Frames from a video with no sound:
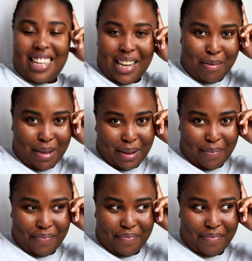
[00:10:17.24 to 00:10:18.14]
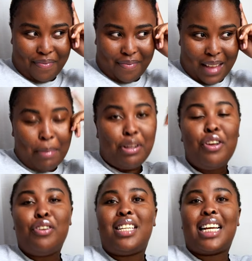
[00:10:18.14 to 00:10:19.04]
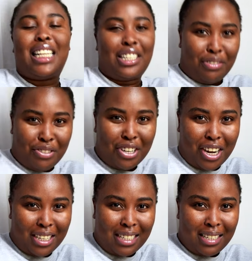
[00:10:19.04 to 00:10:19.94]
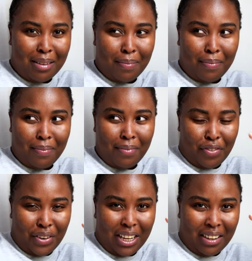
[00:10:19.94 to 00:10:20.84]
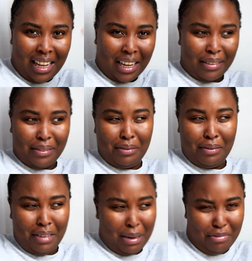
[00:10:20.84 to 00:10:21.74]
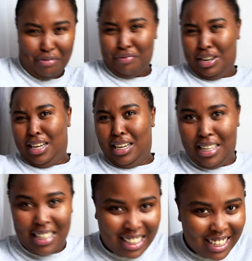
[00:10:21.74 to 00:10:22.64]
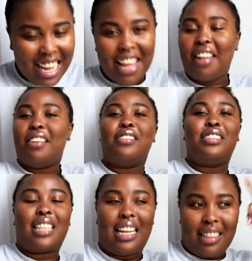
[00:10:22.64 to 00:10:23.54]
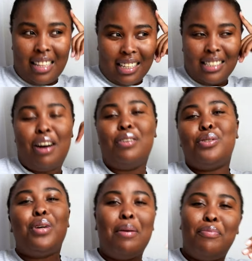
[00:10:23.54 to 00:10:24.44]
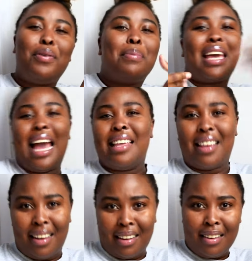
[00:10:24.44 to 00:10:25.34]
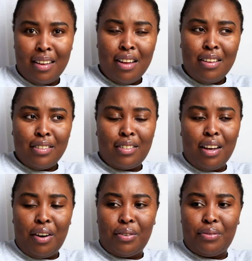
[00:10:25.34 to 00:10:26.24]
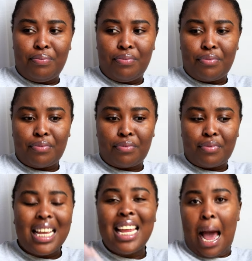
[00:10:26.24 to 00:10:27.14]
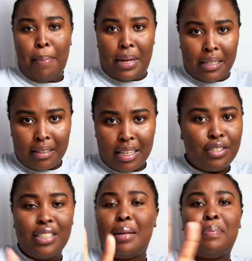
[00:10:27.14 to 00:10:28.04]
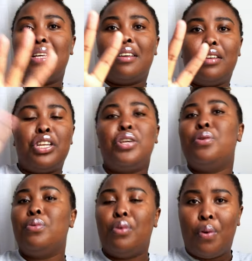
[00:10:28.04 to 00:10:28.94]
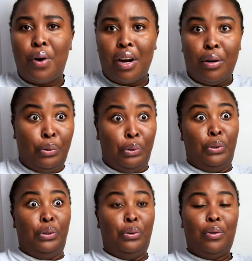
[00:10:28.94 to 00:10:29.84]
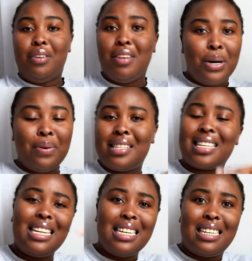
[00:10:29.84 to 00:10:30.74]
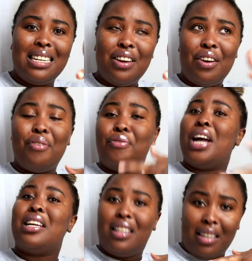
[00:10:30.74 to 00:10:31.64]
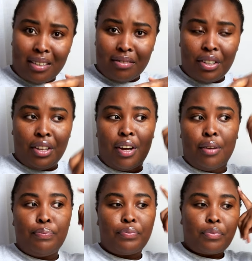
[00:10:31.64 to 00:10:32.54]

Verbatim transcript: clubbing. But you know, you take like two shots, three, you're like, oh, I'm drunk. You know, those kind of things. Also, I'm from Kenya. So it happens. It's not something new or ooh. No, it's kind of regular, you know?